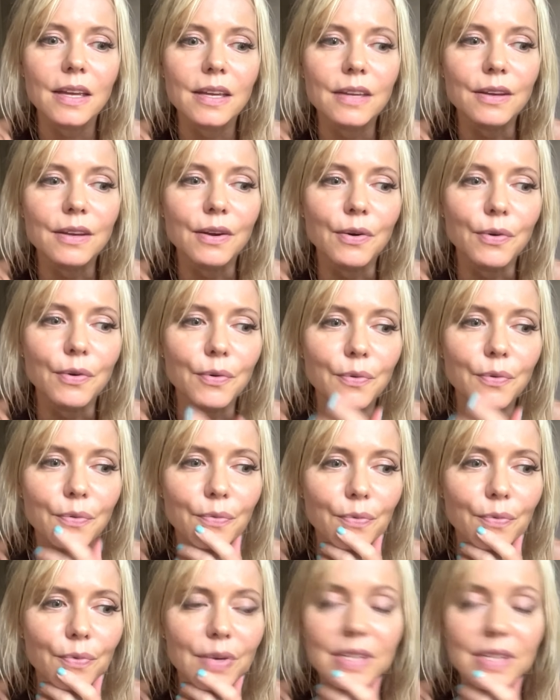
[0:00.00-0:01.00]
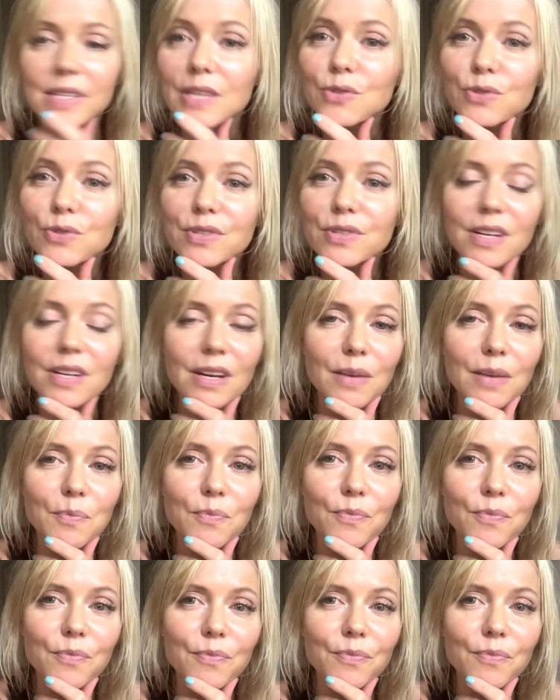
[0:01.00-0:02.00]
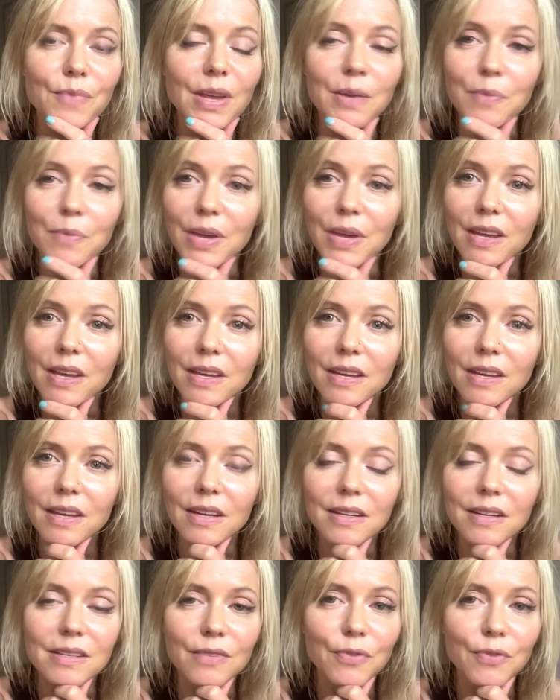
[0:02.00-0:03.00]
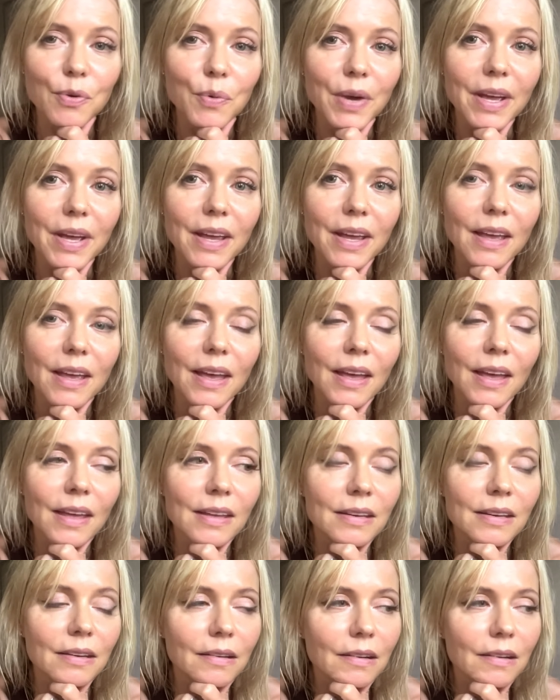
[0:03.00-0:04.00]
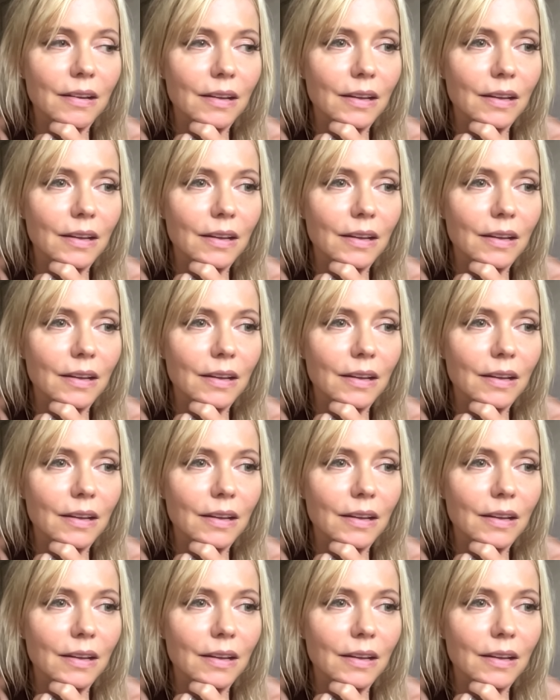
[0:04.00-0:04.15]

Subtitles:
is interested in me in a different way. And